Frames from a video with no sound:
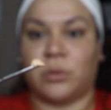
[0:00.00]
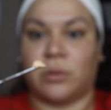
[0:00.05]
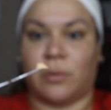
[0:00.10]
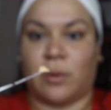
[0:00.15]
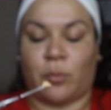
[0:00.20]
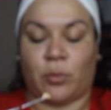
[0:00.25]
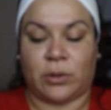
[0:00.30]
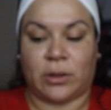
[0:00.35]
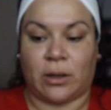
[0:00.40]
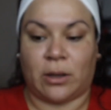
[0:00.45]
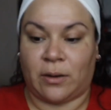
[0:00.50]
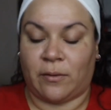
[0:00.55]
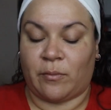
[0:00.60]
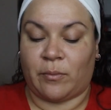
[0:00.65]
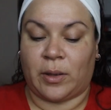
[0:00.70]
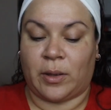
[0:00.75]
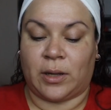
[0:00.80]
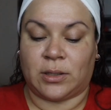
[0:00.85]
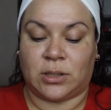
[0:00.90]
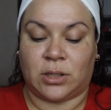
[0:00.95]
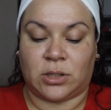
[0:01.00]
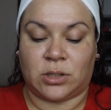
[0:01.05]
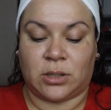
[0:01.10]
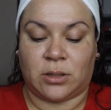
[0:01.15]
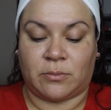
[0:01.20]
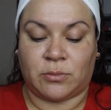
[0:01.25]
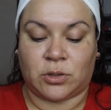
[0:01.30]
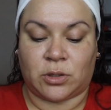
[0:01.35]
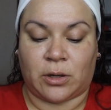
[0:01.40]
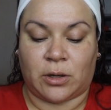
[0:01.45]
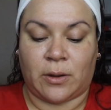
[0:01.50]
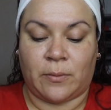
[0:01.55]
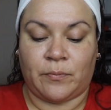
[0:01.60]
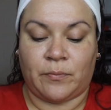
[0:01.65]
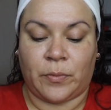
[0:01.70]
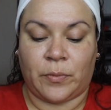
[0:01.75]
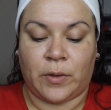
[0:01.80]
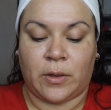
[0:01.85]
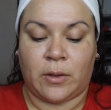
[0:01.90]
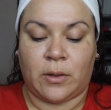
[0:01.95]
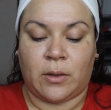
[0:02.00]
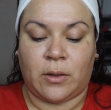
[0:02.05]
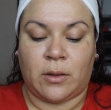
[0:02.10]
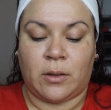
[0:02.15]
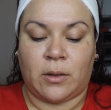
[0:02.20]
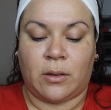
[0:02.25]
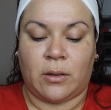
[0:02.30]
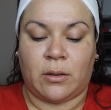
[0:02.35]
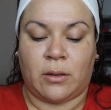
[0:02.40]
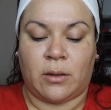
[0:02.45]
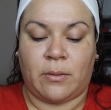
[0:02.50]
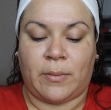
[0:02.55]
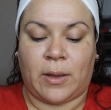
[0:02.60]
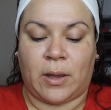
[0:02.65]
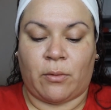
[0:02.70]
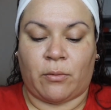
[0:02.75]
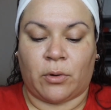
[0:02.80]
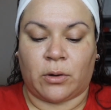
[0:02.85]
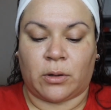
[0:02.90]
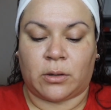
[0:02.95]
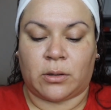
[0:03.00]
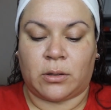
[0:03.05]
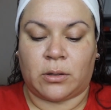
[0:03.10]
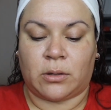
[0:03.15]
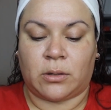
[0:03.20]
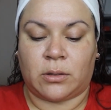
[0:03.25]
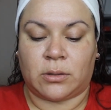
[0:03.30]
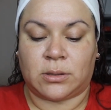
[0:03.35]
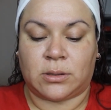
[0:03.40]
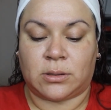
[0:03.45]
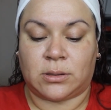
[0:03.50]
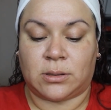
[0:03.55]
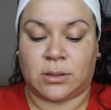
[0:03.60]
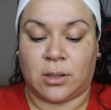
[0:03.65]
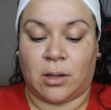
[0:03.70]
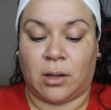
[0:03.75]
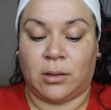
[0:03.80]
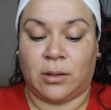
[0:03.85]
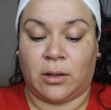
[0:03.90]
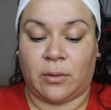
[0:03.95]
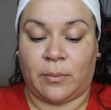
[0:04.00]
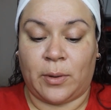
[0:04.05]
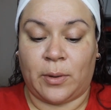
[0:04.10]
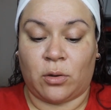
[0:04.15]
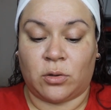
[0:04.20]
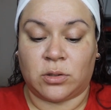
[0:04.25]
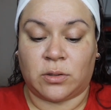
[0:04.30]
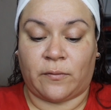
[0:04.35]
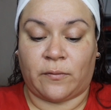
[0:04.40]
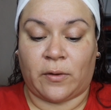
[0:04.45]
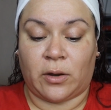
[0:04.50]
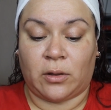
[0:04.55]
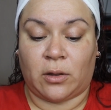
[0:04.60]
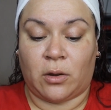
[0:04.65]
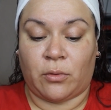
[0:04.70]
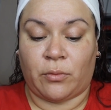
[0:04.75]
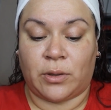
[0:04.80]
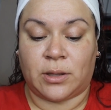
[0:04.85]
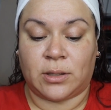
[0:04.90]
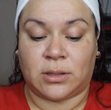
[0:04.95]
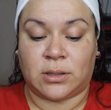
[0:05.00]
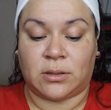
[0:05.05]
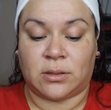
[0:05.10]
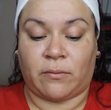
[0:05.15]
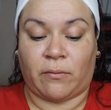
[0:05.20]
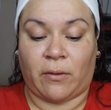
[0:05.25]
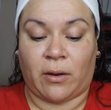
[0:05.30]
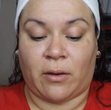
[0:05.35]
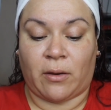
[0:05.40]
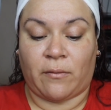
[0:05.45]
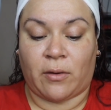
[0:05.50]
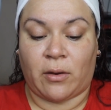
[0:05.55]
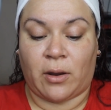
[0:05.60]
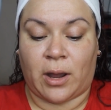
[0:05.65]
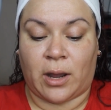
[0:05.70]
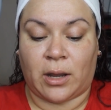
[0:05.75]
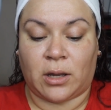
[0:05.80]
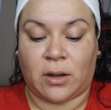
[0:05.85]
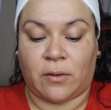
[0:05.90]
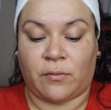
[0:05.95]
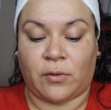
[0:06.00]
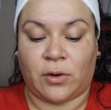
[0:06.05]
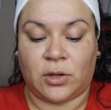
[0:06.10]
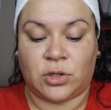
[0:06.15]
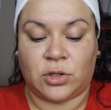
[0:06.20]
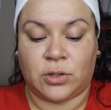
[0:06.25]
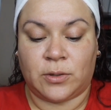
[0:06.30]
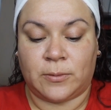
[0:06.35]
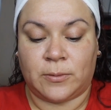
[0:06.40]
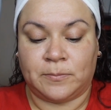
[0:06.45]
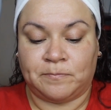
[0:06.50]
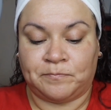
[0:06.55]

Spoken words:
some up without even paying attention. I'm sorry. It might work. A little bit goes a very long way. This is very, very high coverage.